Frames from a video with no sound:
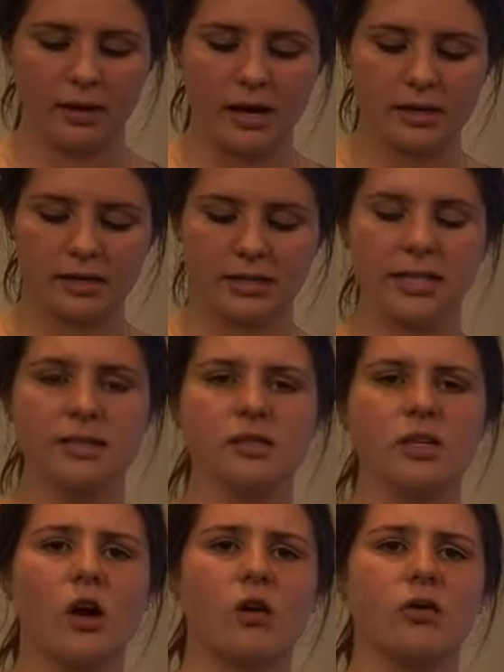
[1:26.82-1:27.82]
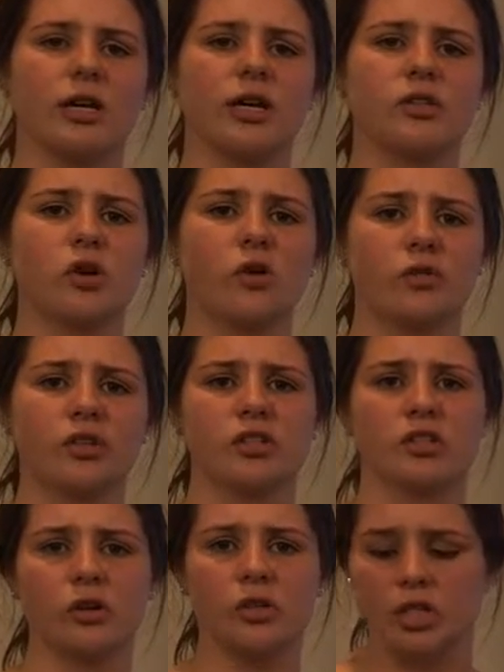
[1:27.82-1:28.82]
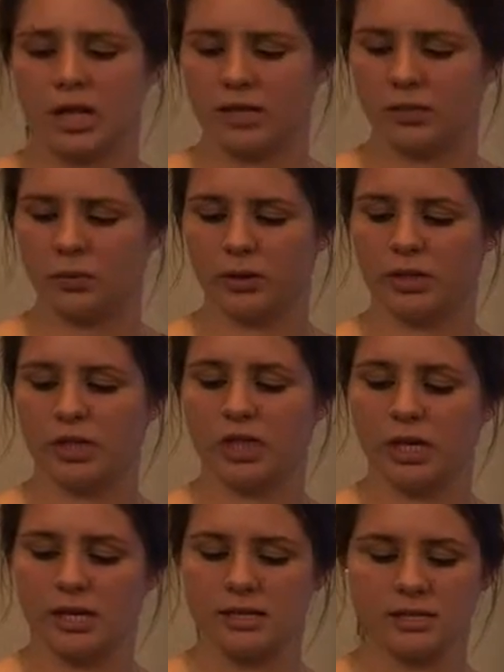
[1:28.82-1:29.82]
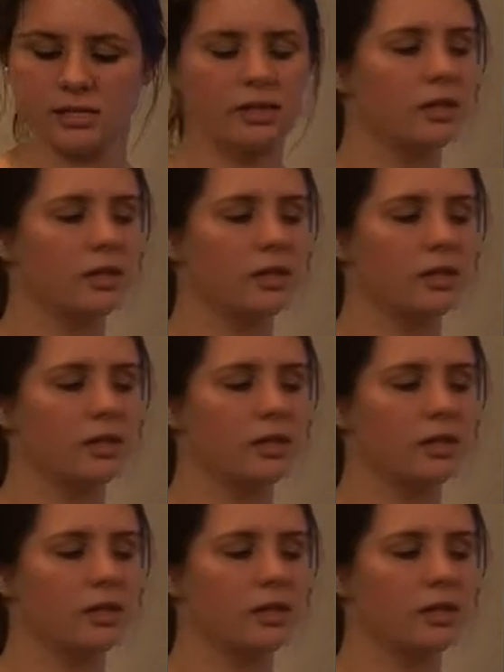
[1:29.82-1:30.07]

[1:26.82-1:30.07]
An intense odour is often associated with the cheese